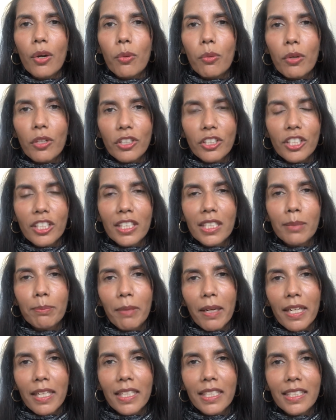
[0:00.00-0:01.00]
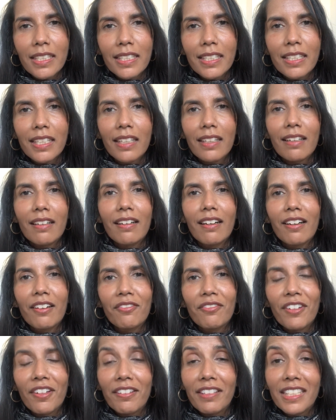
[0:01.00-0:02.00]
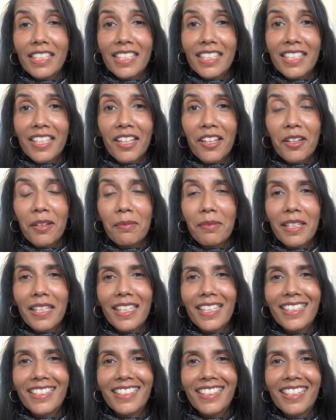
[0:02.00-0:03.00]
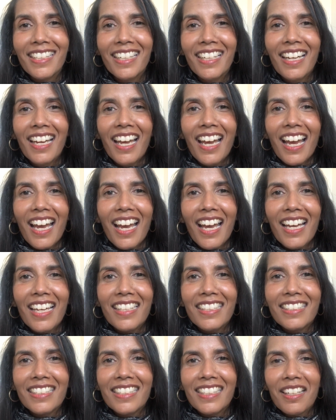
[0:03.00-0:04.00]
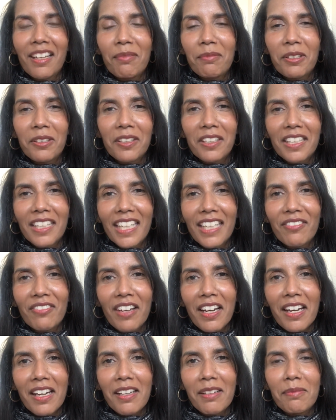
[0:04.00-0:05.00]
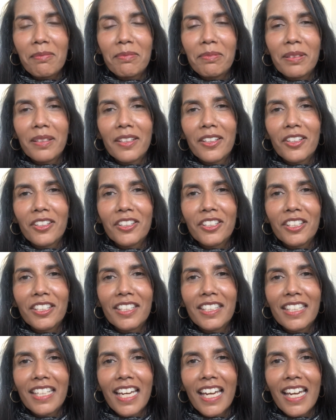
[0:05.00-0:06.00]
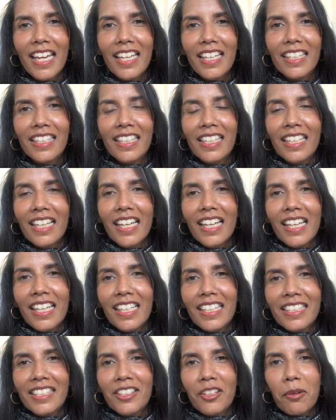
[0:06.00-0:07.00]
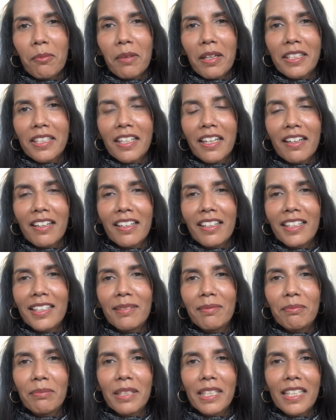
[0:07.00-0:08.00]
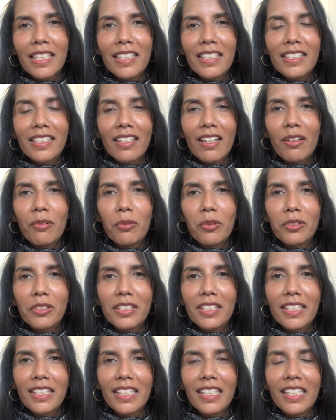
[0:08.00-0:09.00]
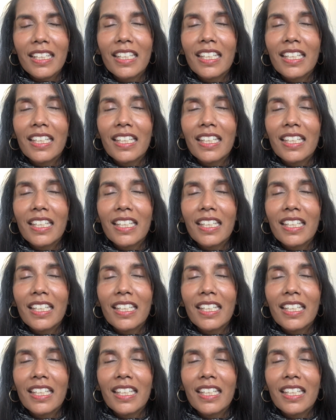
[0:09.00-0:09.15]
watch your space, I'm very determined and I'm not going to give up, not just yet. It's not my time, because I want to